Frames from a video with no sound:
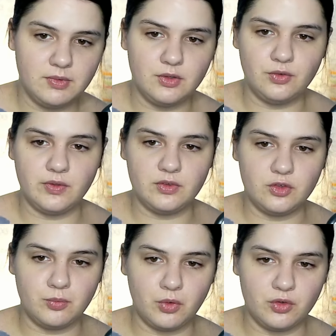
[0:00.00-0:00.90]
So this
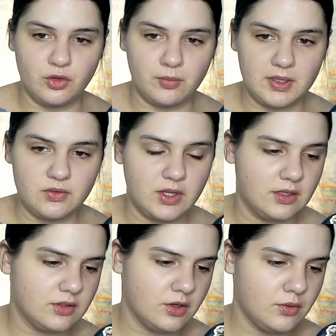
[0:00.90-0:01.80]
is more so my
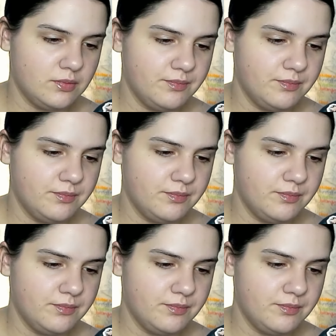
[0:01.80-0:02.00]
skin tone.